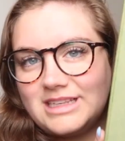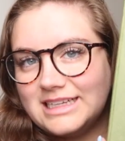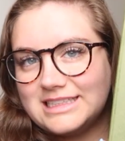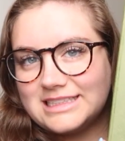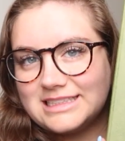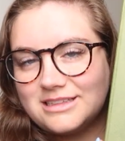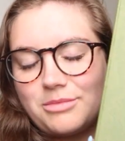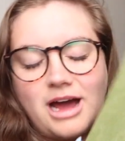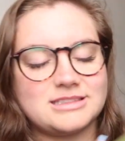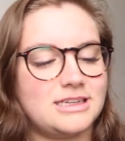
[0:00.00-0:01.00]
this is the
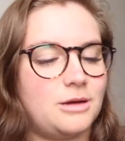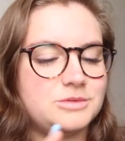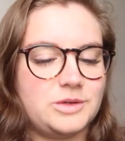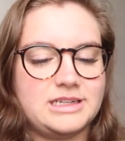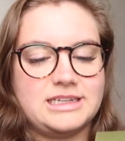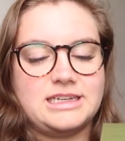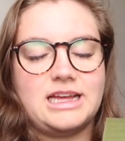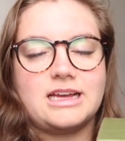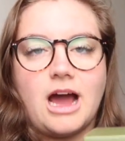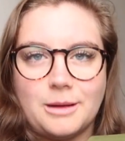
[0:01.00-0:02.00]
box it comes in.
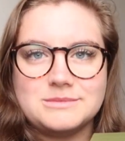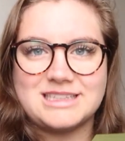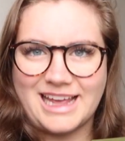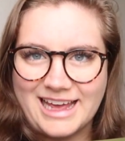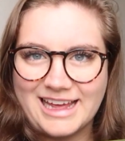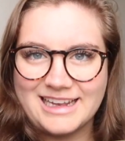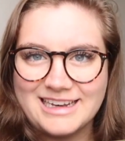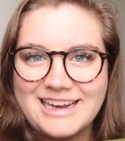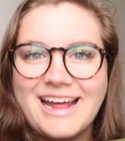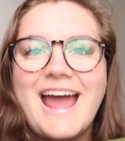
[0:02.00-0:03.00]

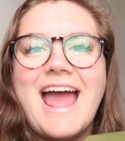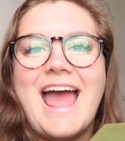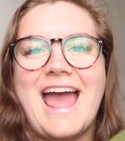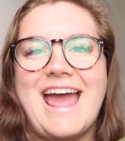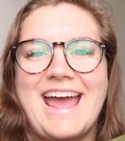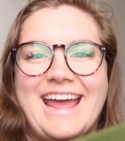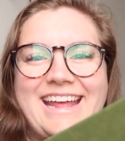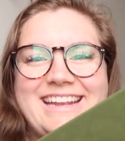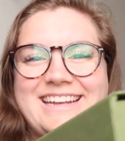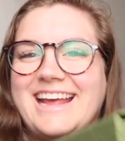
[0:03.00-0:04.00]

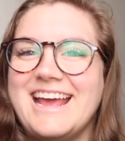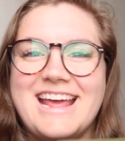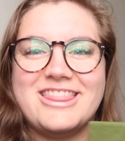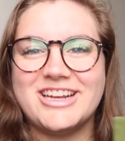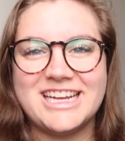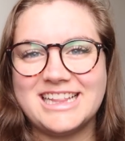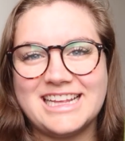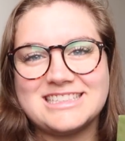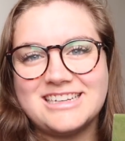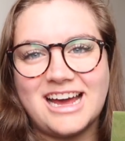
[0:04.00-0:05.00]
And
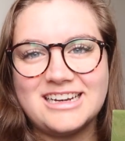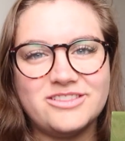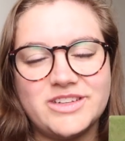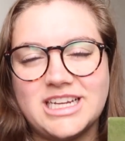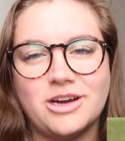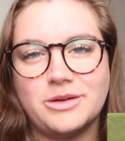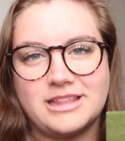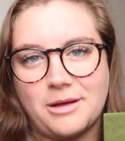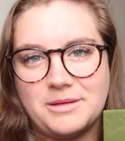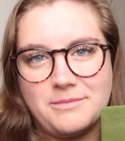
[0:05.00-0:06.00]
it's not a video
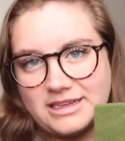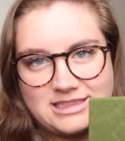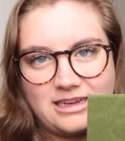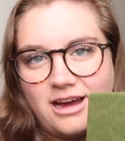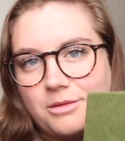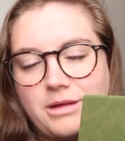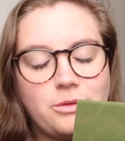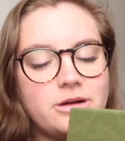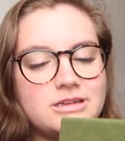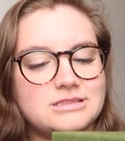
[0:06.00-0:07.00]
without me messing up my
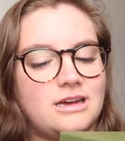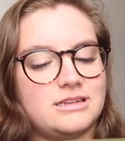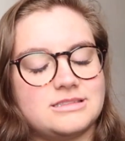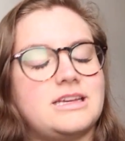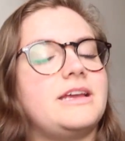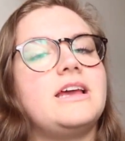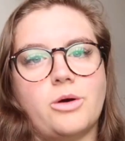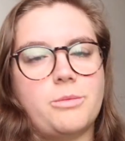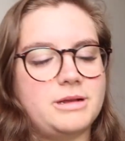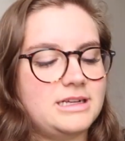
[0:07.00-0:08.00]
words, honestly.
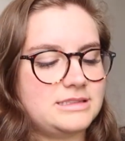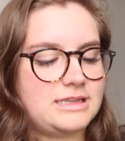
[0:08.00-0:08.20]
Open it